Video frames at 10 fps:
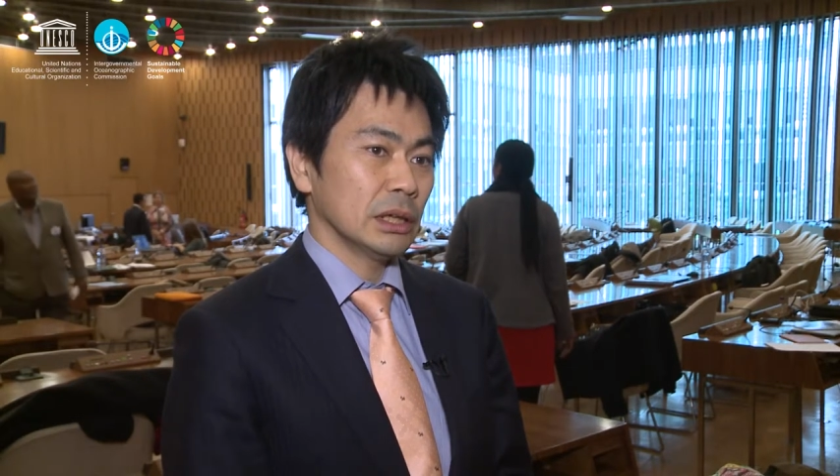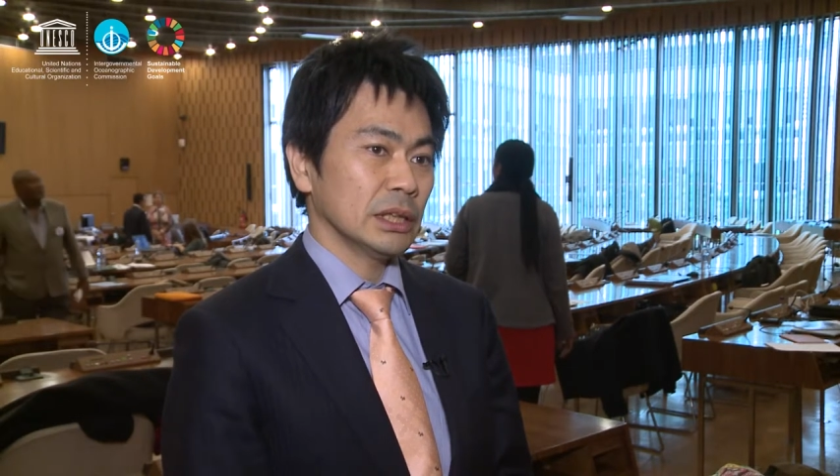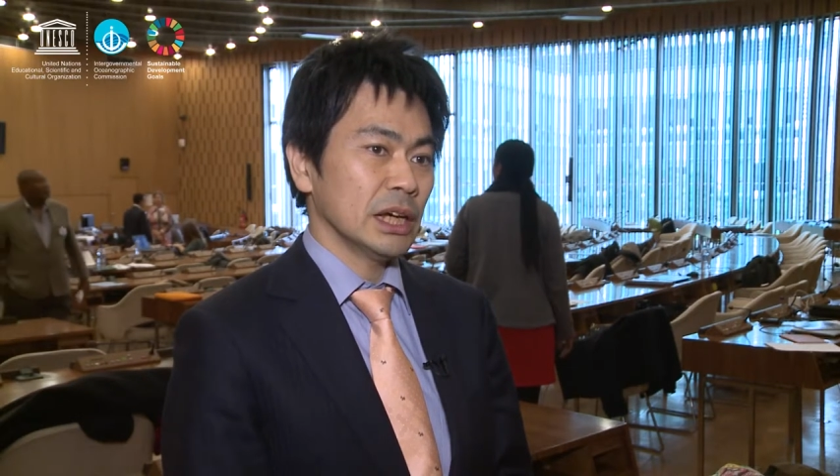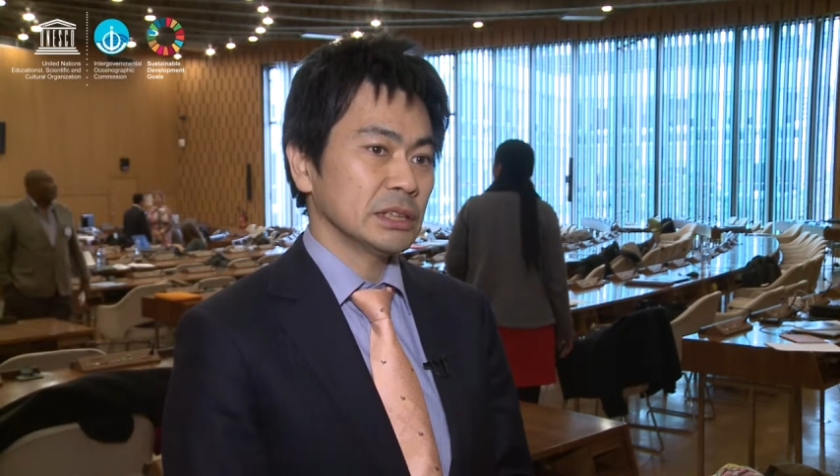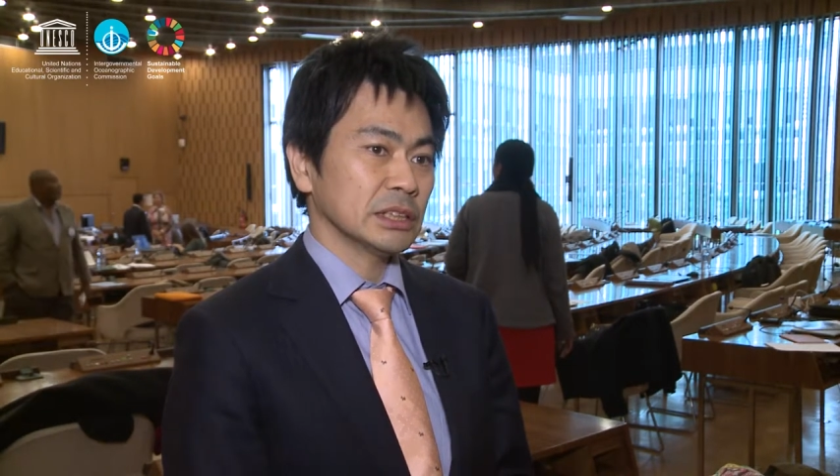
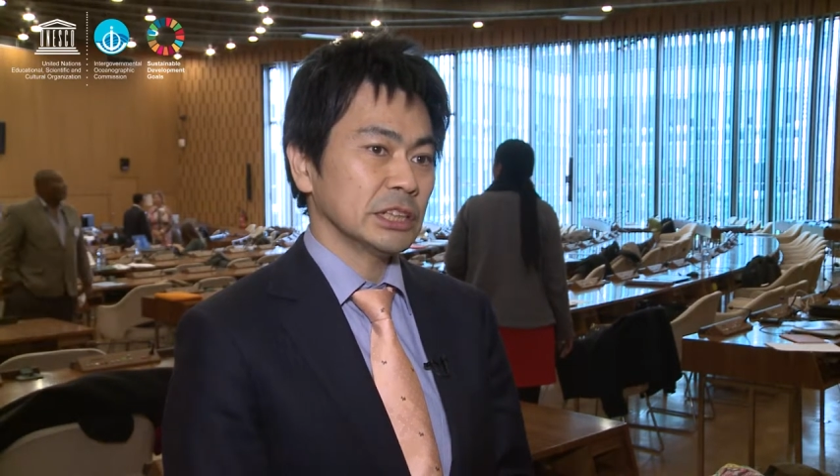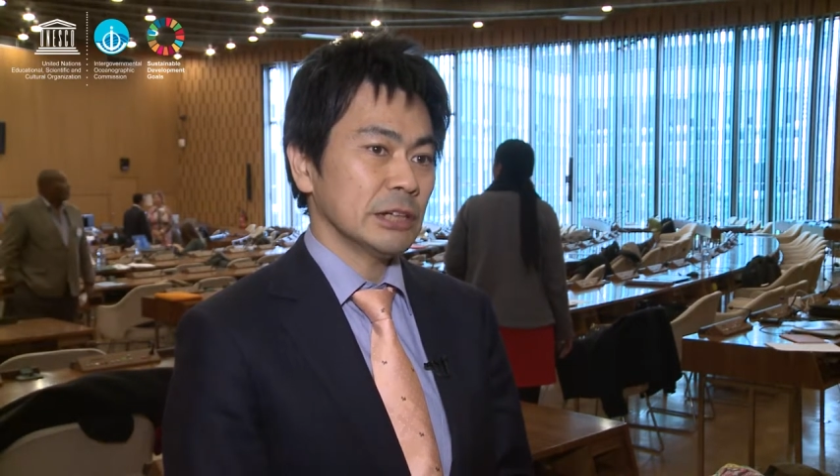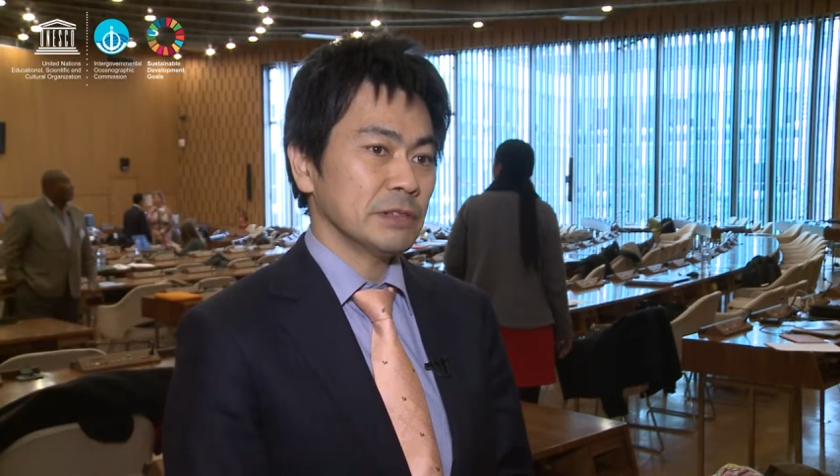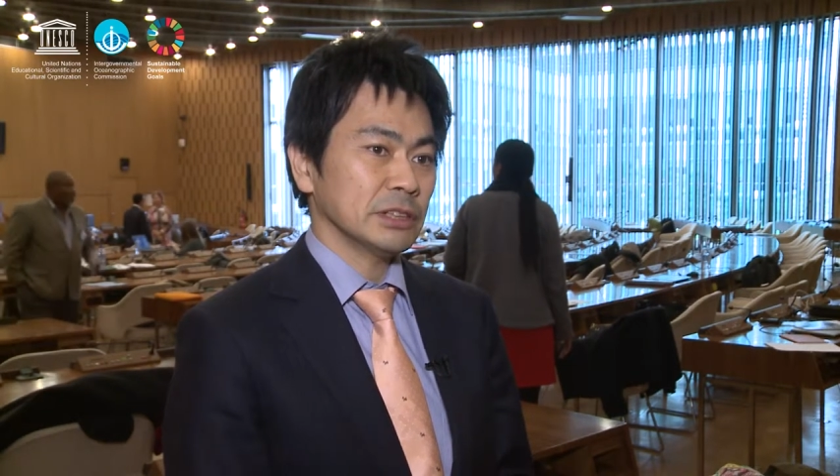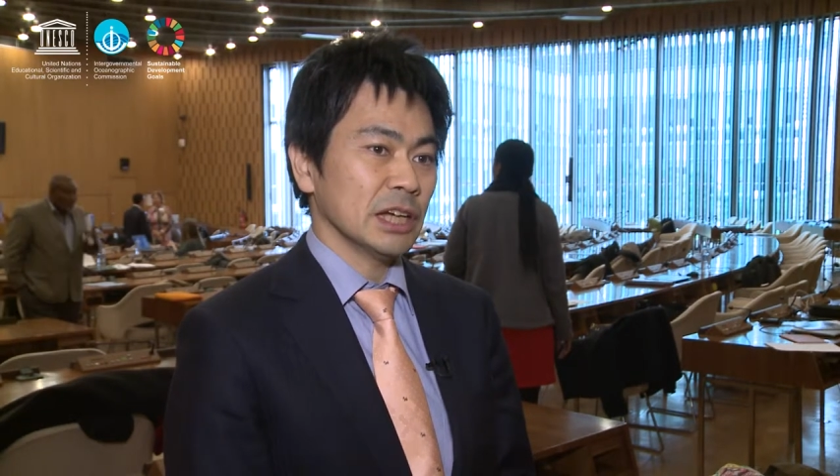take the
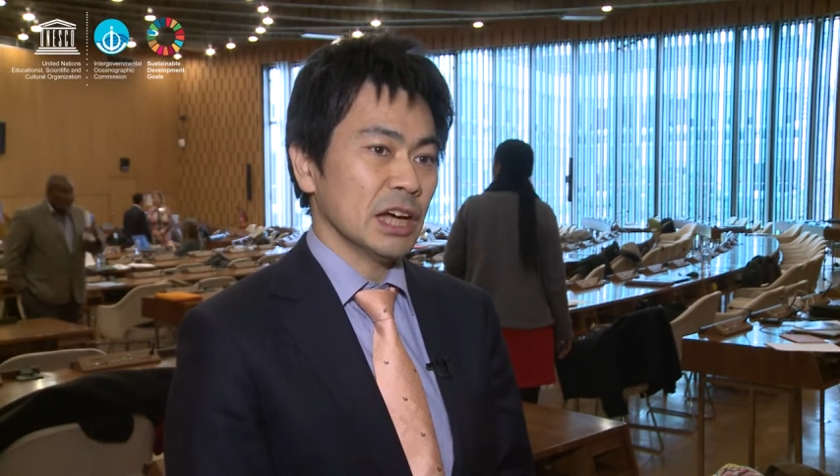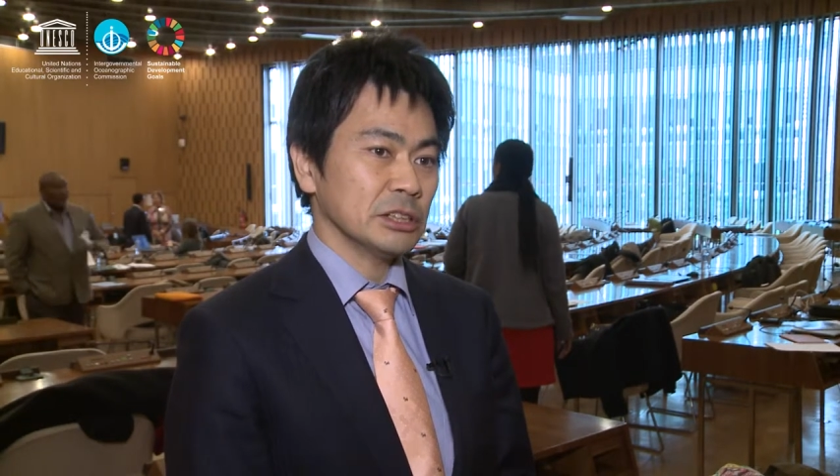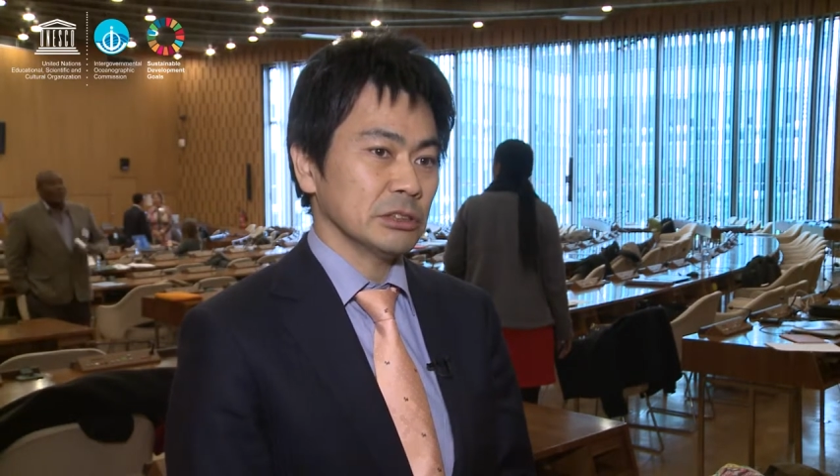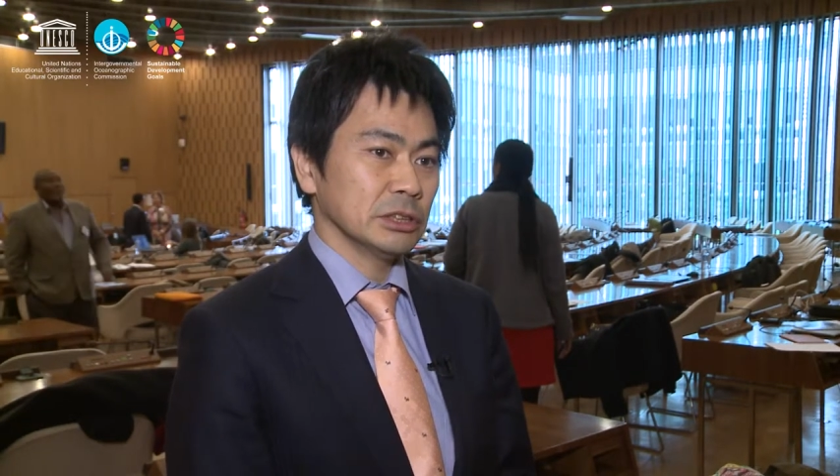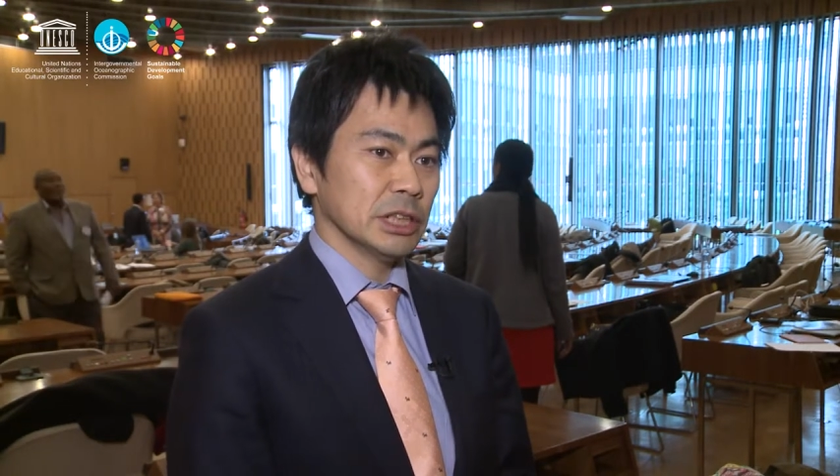safest action.